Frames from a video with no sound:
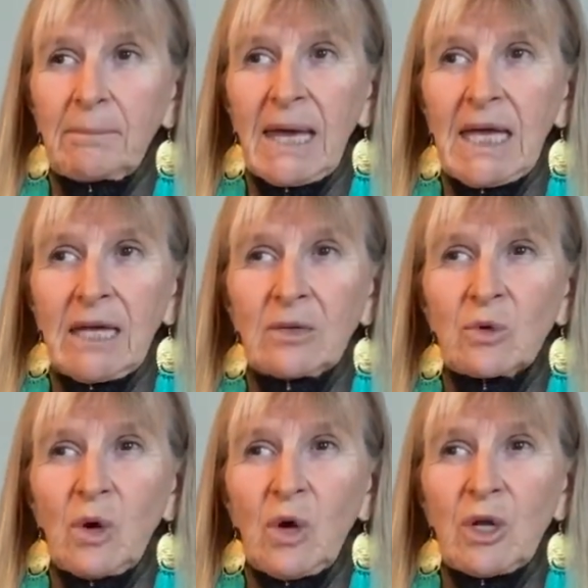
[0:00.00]
And
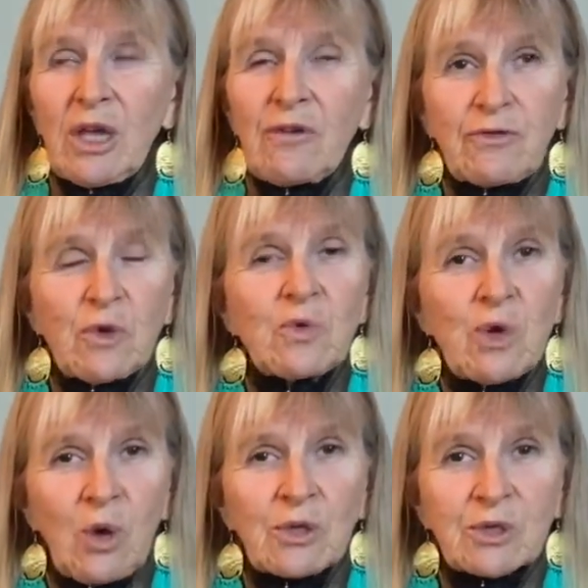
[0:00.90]
if you
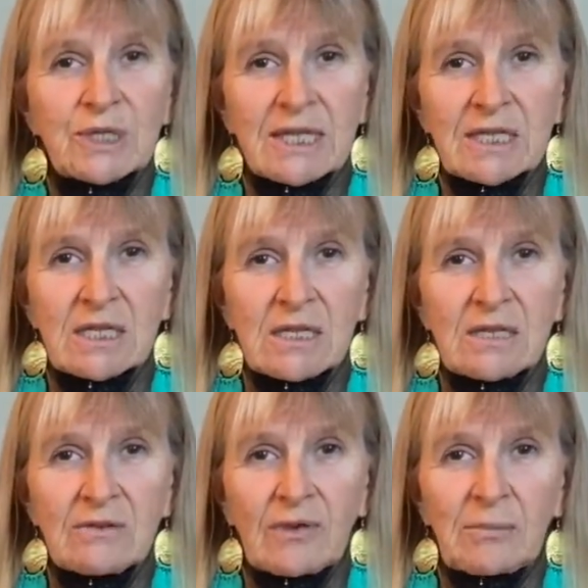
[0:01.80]
know you're
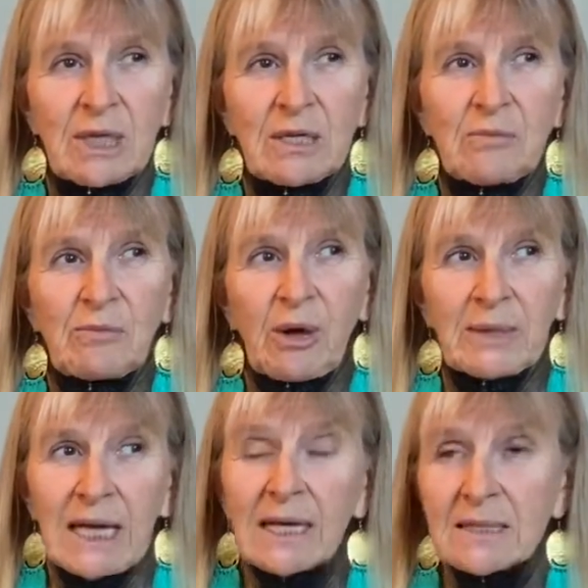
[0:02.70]
sensitive, I mean, you probably
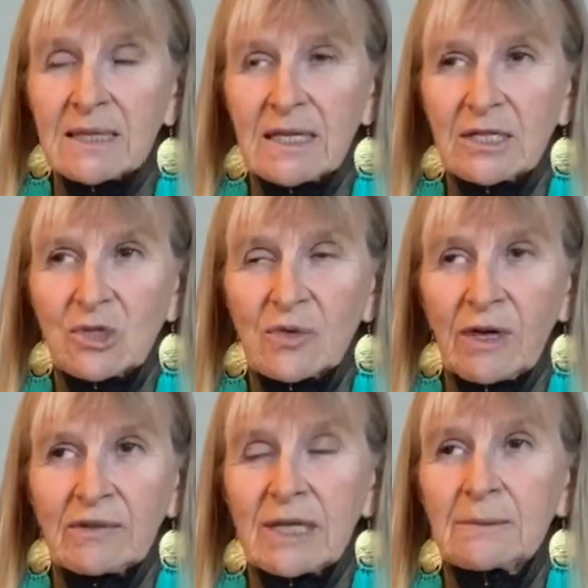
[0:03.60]
had a history
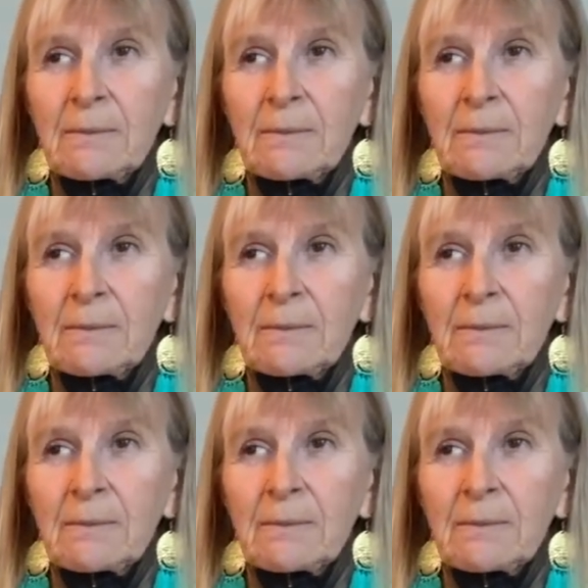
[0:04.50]
of it,